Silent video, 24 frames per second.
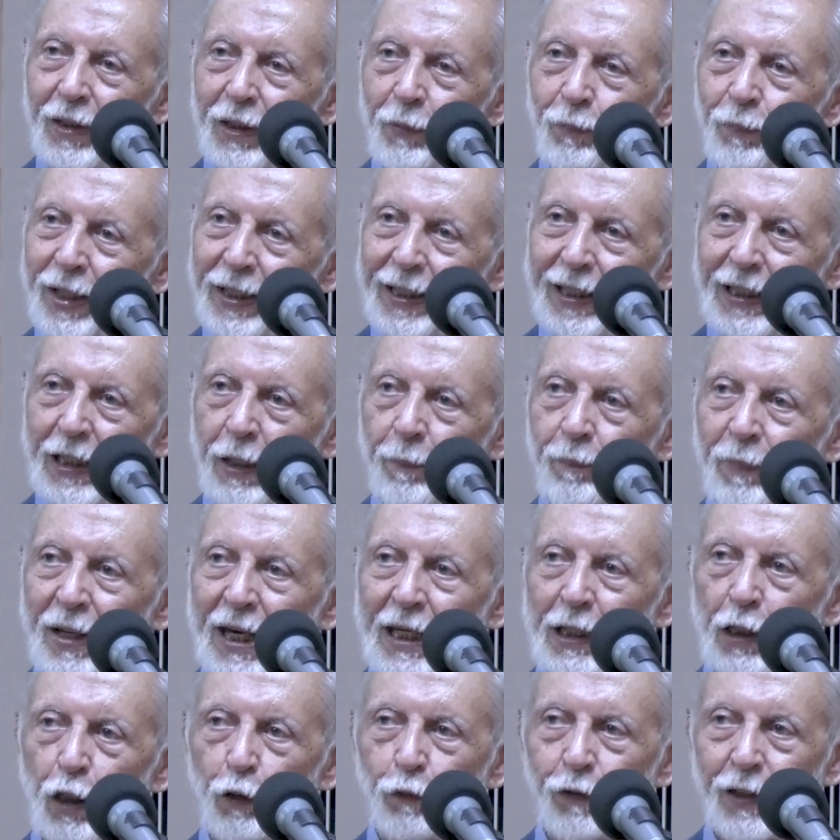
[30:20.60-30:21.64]
make it a
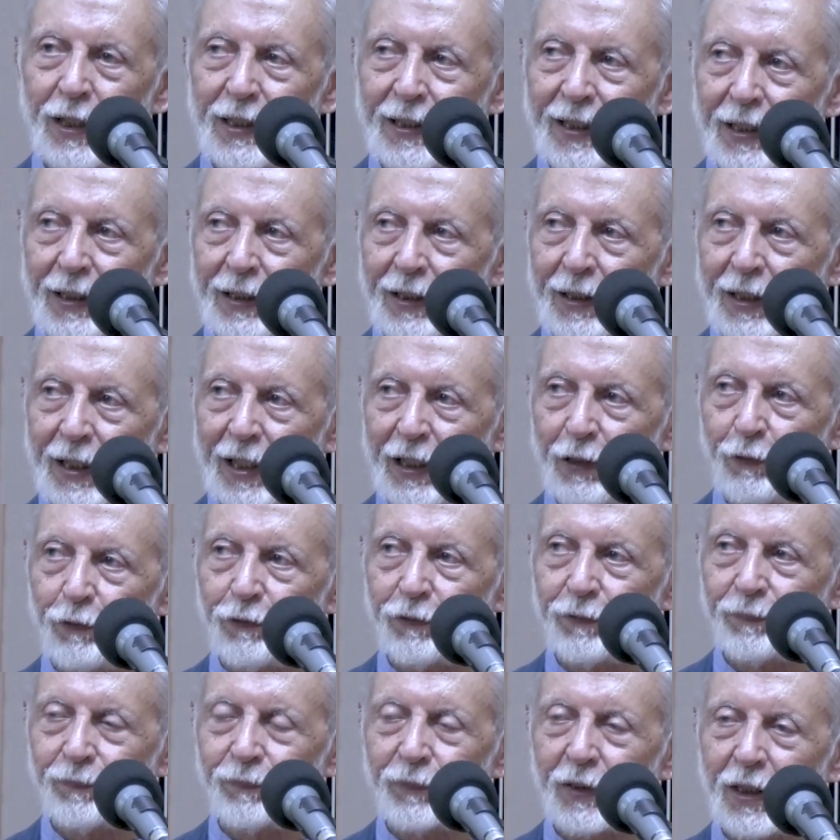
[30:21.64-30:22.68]
part of our daily
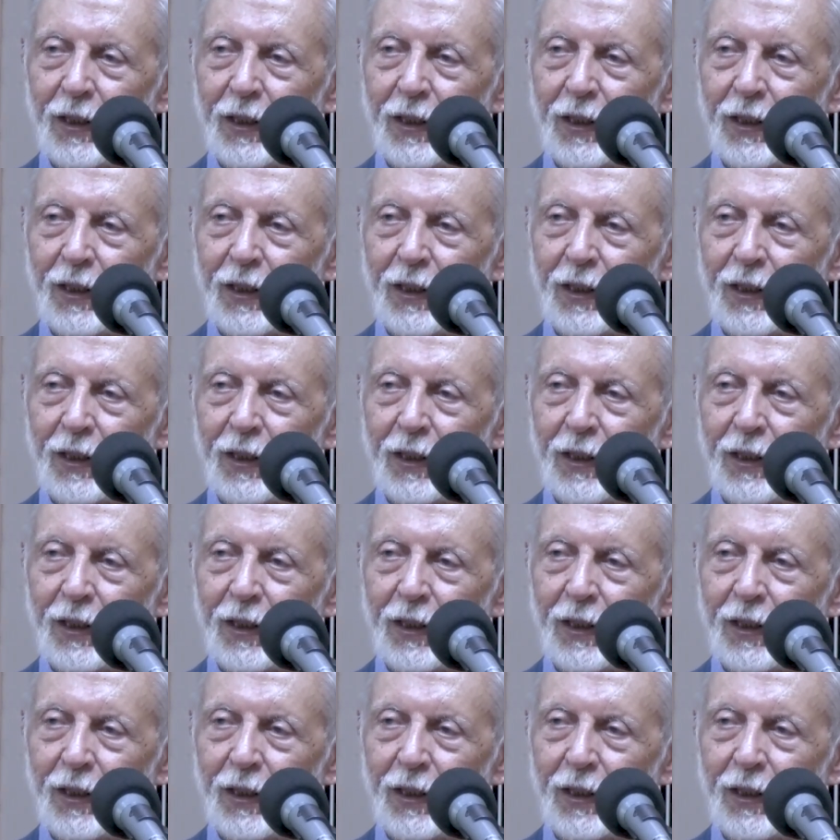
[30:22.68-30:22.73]
life?